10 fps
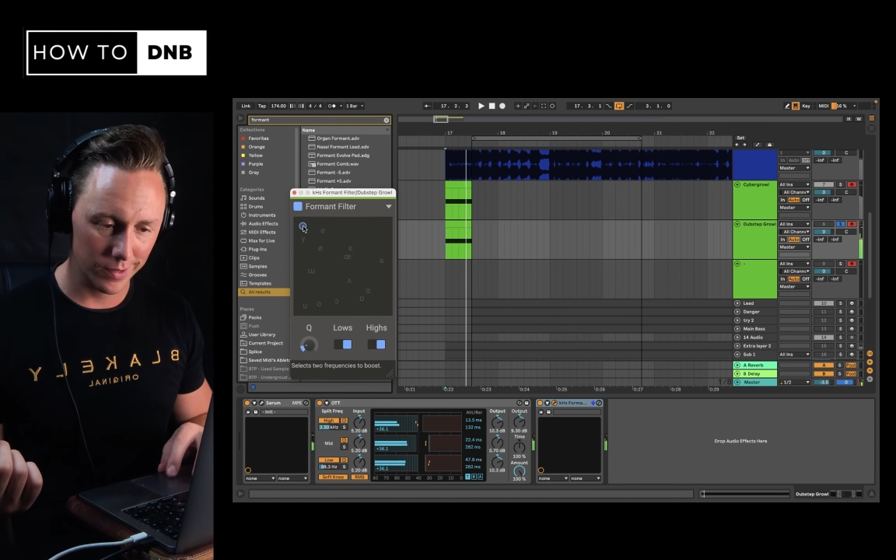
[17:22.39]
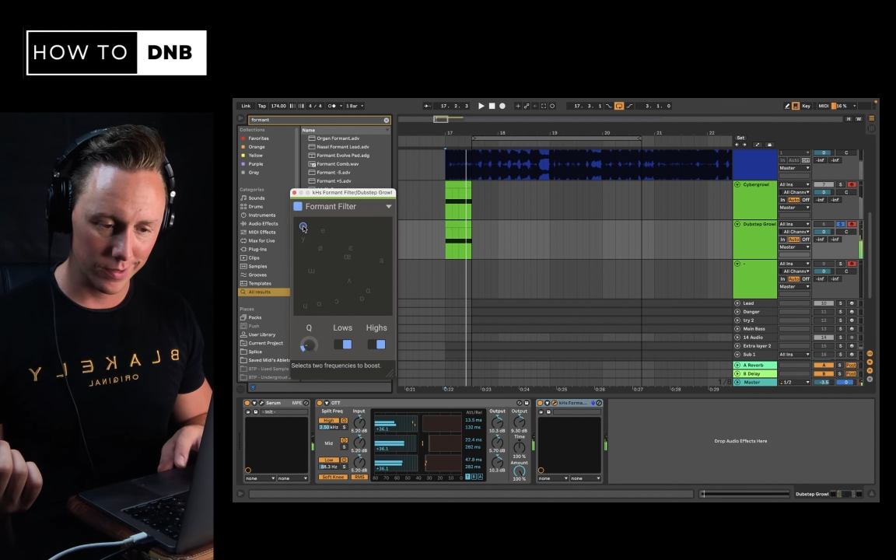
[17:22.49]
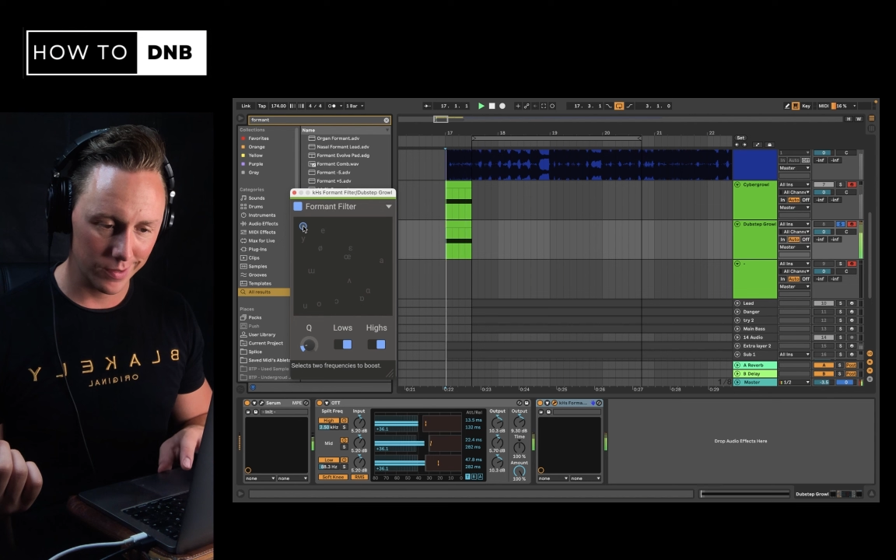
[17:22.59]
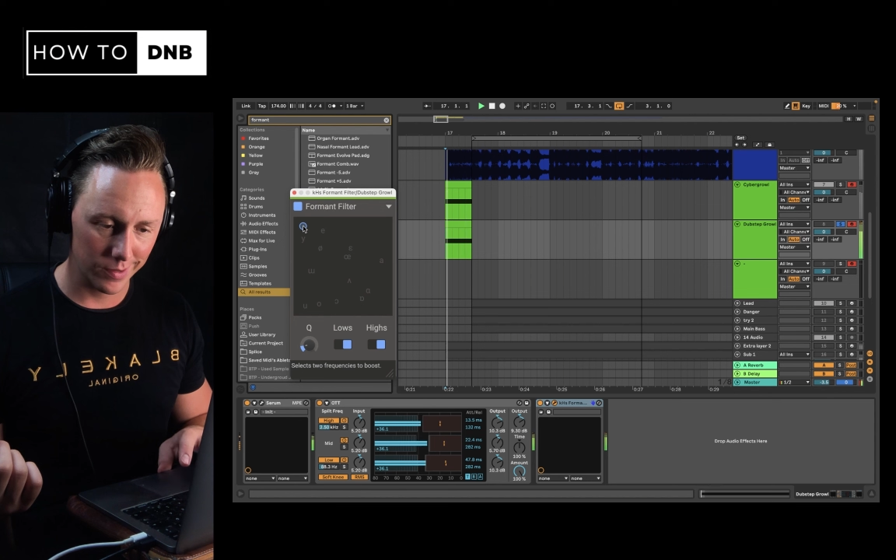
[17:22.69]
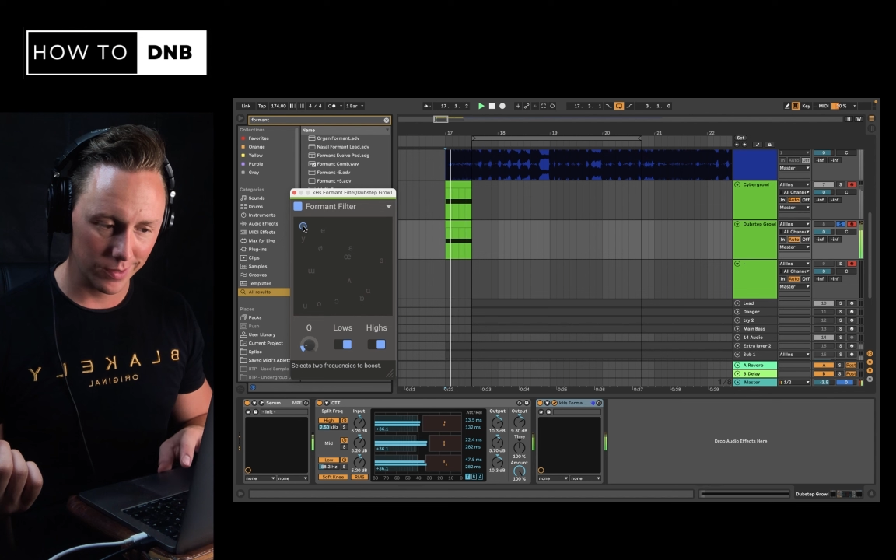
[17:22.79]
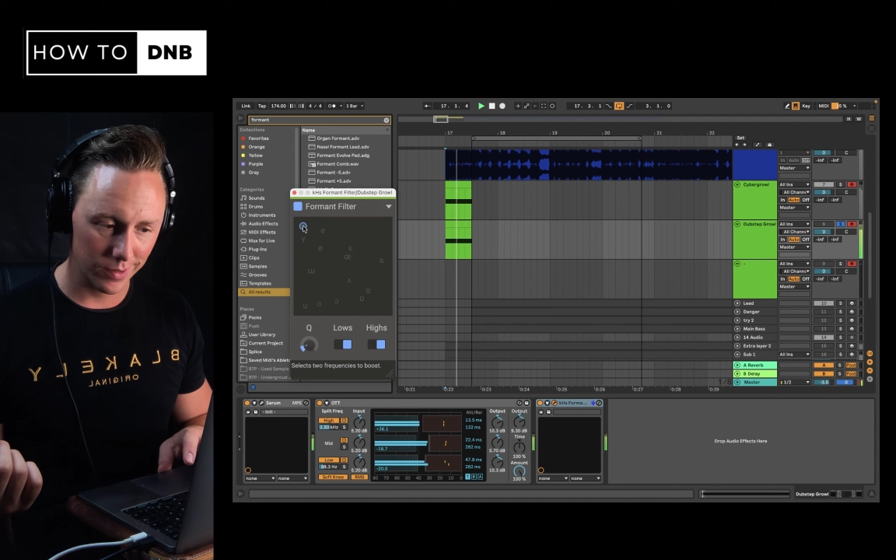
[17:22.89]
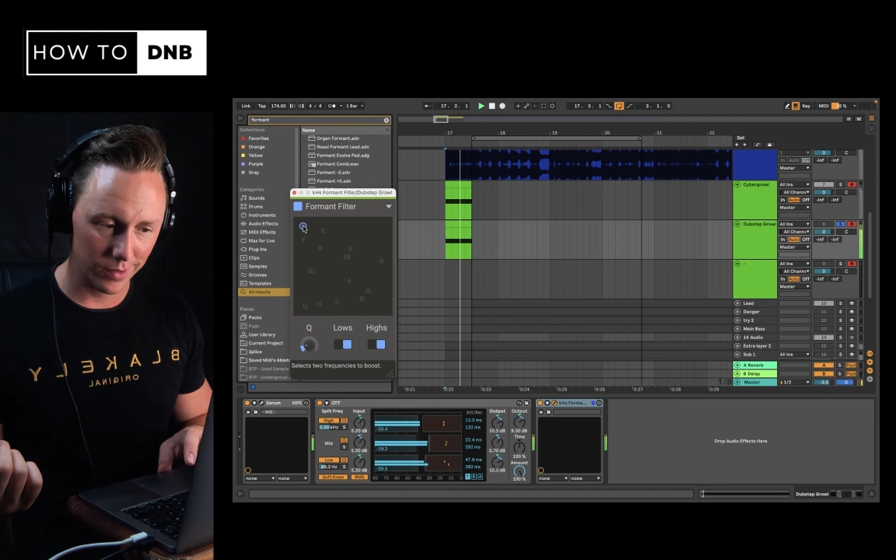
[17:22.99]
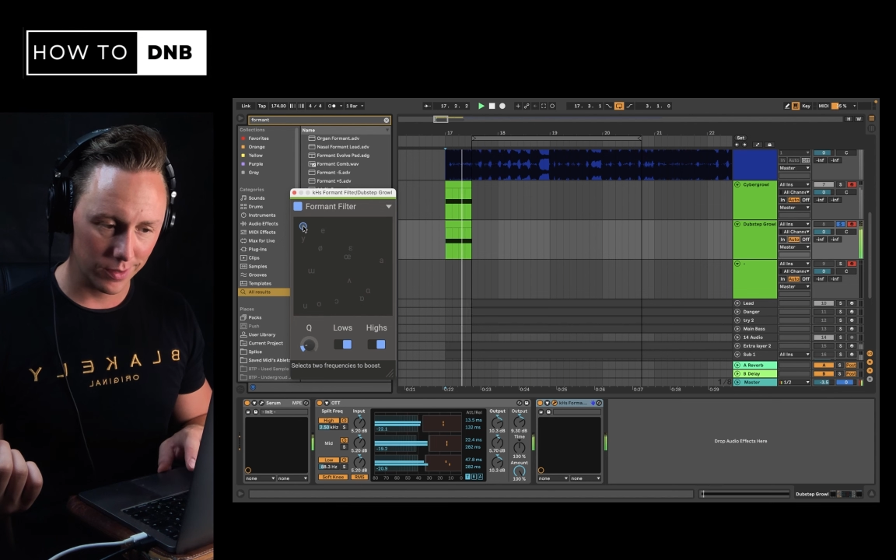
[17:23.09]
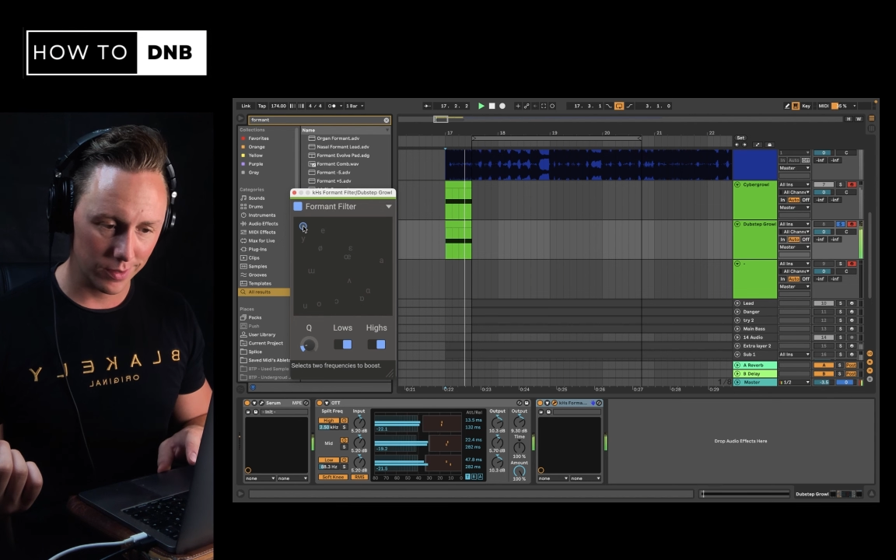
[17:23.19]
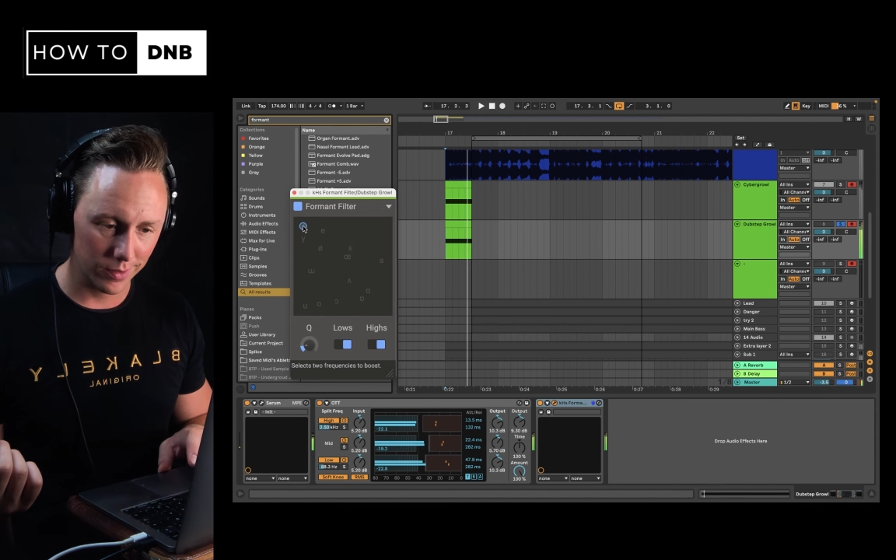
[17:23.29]

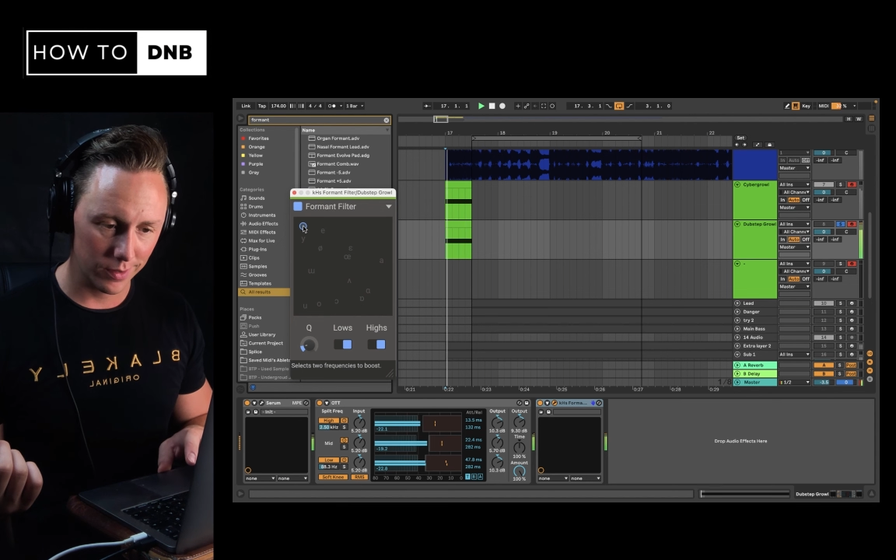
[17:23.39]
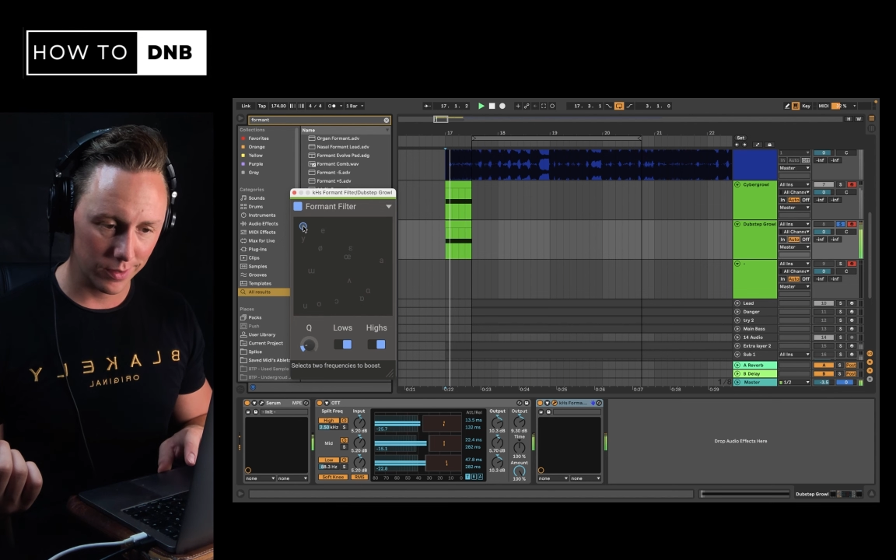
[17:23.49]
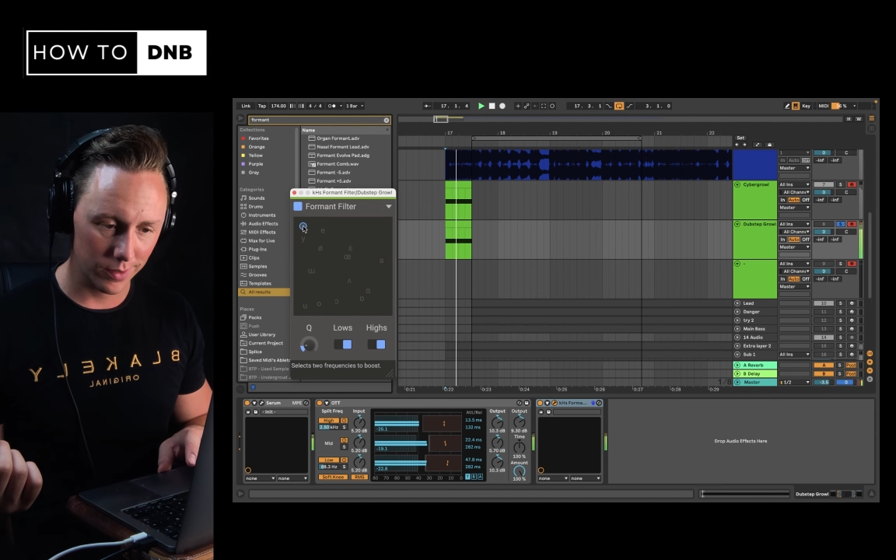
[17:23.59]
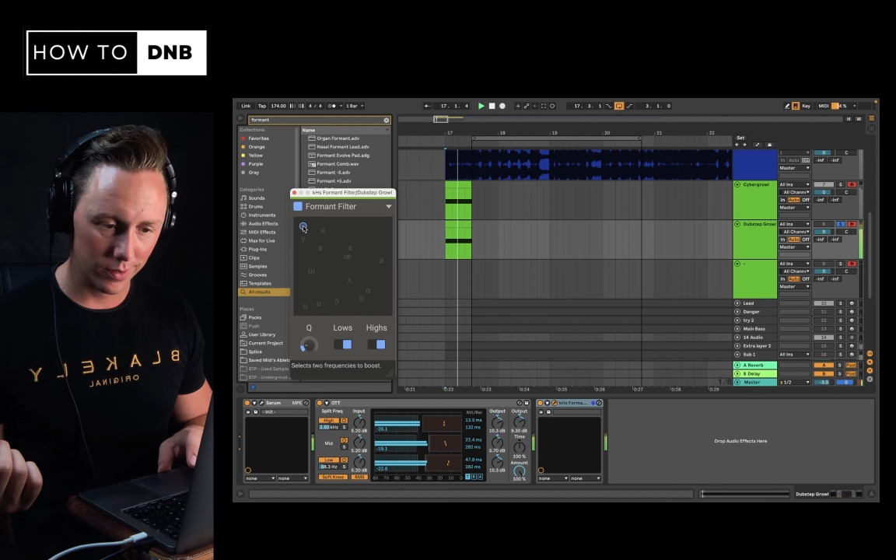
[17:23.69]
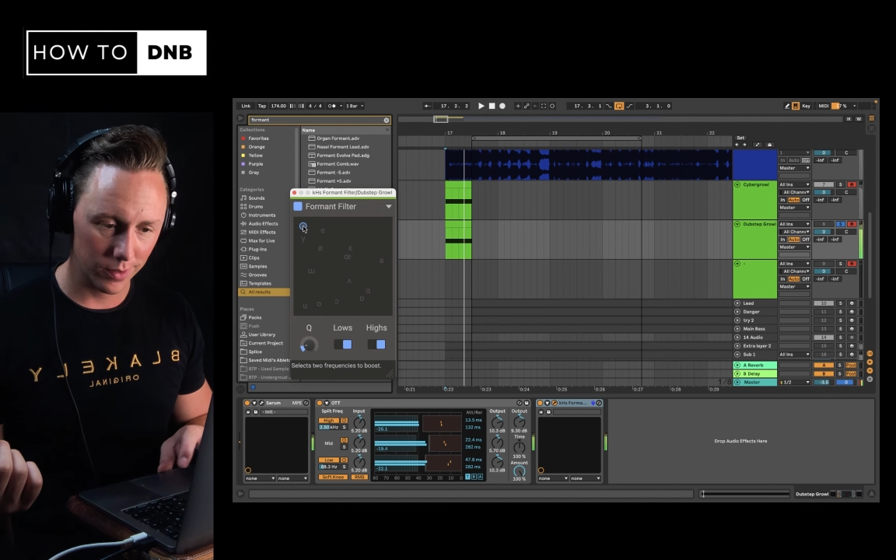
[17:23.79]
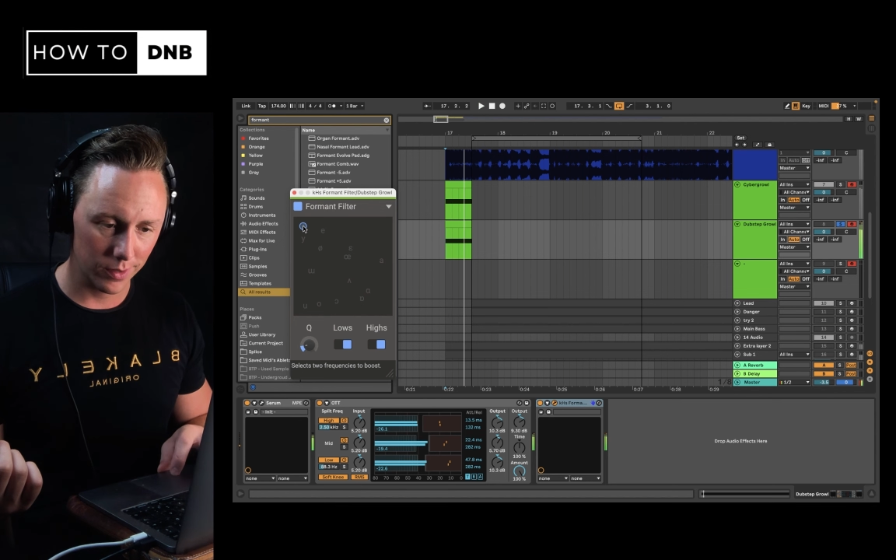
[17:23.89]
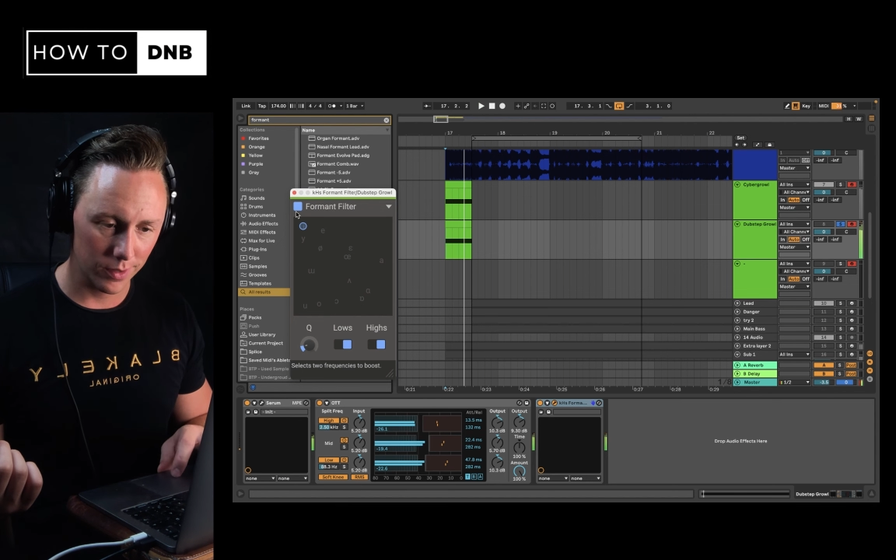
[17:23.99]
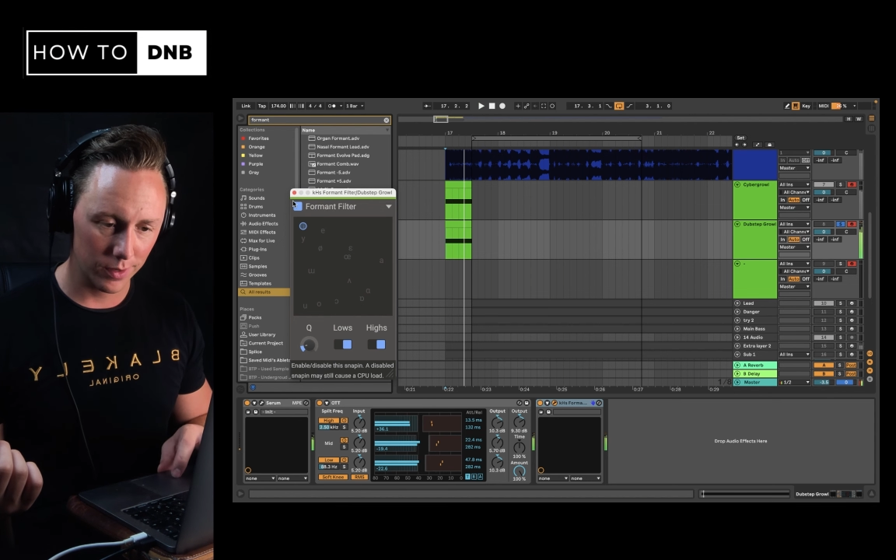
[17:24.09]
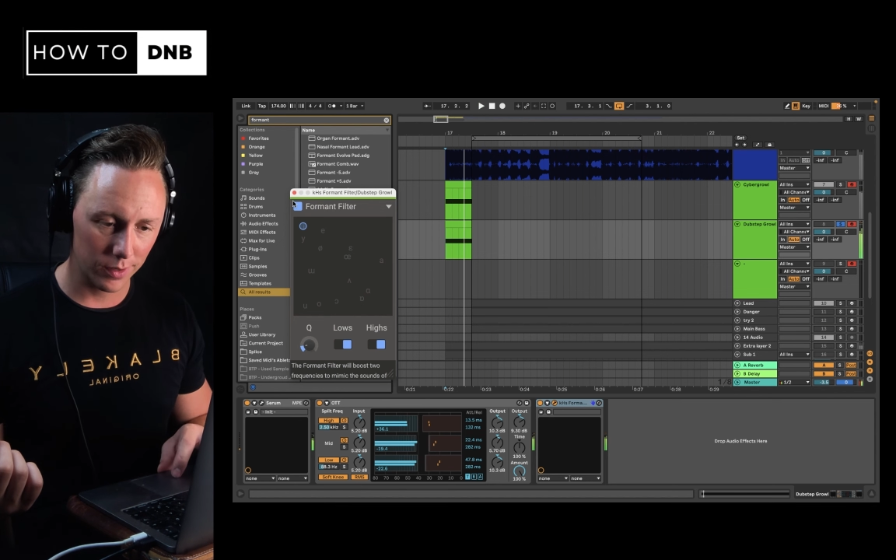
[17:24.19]
The